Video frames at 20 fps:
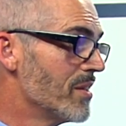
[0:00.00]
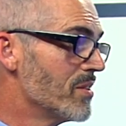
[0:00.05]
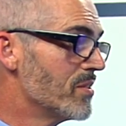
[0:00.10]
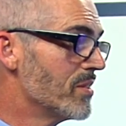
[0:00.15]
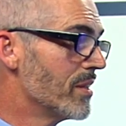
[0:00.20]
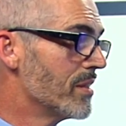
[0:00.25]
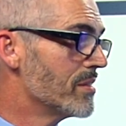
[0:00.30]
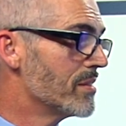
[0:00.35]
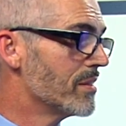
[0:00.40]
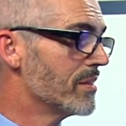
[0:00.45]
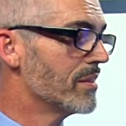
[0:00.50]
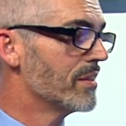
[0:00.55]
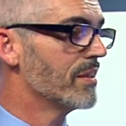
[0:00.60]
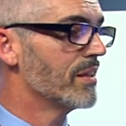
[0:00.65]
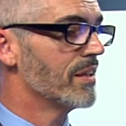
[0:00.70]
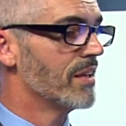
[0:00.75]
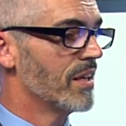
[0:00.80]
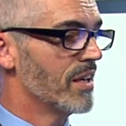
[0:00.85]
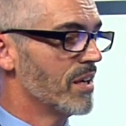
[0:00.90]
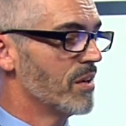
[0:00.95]
season,
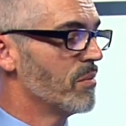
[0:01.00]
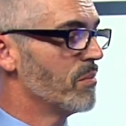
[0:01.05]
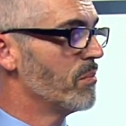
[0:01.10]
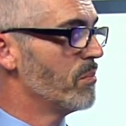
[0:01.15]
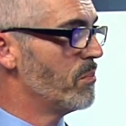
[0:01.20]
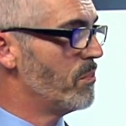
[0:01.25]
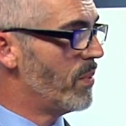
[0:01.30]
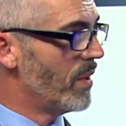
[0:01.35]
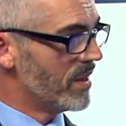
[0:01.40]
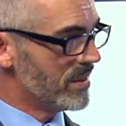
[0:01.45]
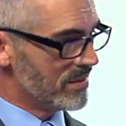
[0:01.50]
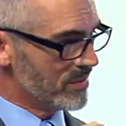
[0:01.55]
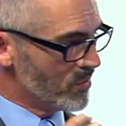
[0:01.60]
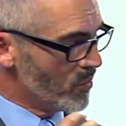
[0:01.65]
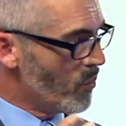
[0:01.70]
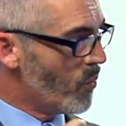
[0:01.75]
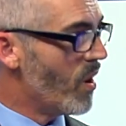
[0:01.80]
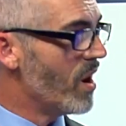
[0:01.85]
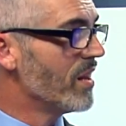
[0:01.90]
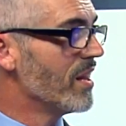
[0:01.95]
but
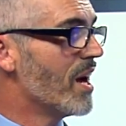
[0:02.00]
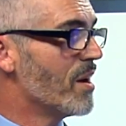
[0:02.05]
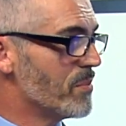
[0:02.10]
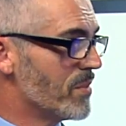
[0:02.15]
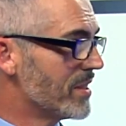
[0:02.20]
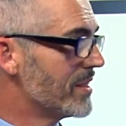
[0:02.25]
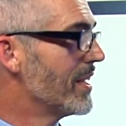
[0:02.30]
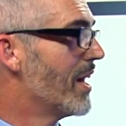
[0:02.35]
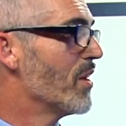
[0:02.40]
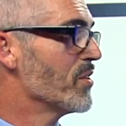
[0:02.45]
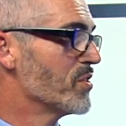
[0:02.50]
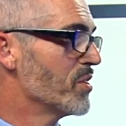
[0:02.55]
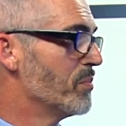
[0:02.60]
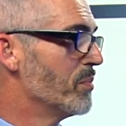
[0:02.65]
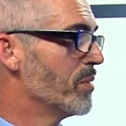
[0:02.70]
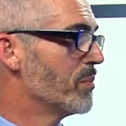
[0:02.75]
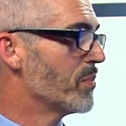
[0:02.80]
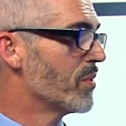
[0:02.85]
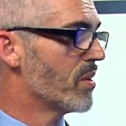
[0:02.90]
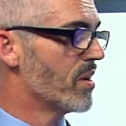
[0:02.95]
while I'm the council
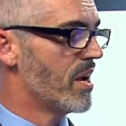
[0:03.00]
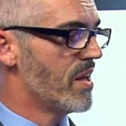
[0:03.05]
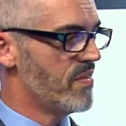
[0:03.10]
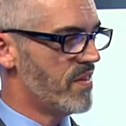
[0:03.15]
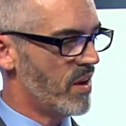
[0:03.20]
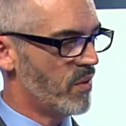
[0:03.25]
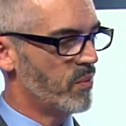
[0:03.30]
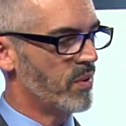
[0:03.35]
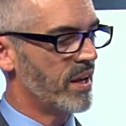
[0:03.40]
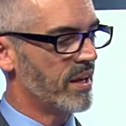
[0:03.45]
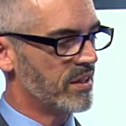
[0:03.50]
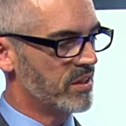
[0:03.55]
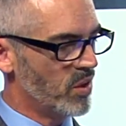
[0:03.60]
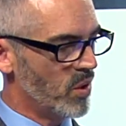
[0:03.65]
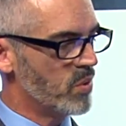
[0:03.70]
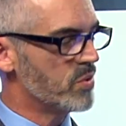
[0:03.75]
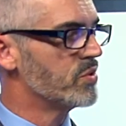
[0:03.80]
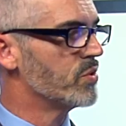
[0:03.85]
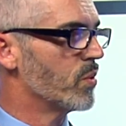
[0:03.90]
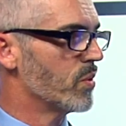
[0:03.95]
member, and that when I
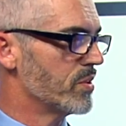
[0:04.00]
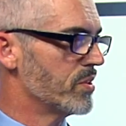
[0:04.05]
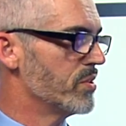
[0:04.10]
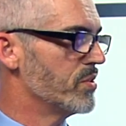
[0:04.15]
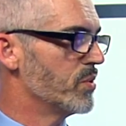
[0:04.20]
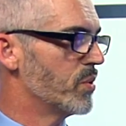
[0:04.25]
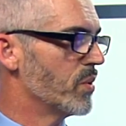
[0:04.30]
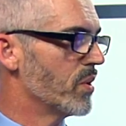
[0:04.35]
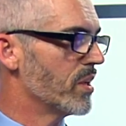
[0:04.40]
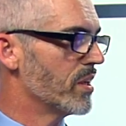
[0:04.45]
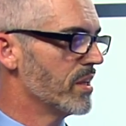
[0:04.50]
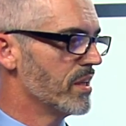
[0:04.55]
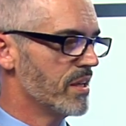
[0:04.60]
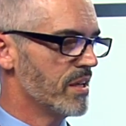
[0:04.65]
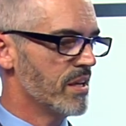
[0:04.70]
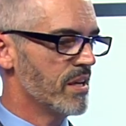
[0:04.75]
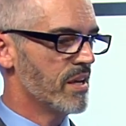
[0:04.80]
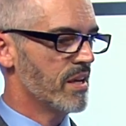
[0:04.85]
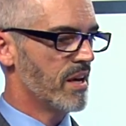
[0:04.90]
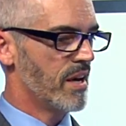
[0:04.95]
go door to door
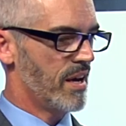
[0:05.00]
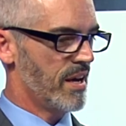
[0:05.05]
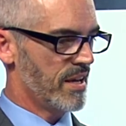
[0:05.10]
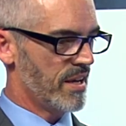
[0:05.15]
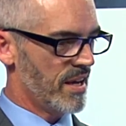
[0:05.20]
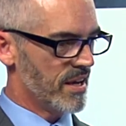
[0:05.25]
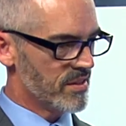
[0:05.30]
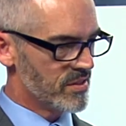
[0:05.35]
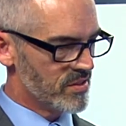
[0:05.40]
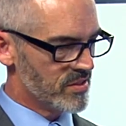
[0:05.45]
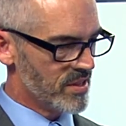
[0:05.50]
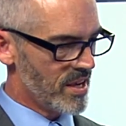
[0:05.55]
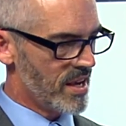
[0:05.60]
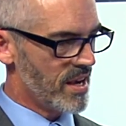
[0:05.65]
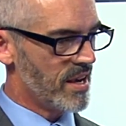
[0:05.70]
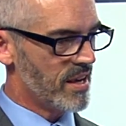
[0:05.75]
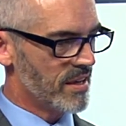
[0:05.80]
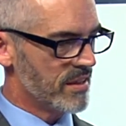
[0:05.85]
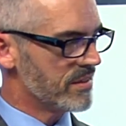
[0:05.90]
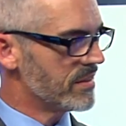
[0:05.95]
and I
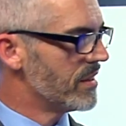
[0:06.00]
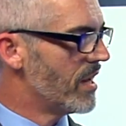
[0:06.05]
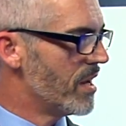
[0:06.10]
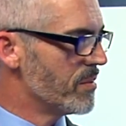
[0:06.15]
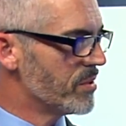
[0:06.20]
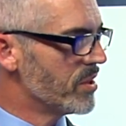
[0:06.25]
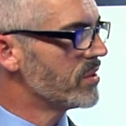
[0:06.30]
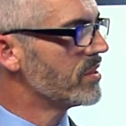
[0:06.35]
say, I'm your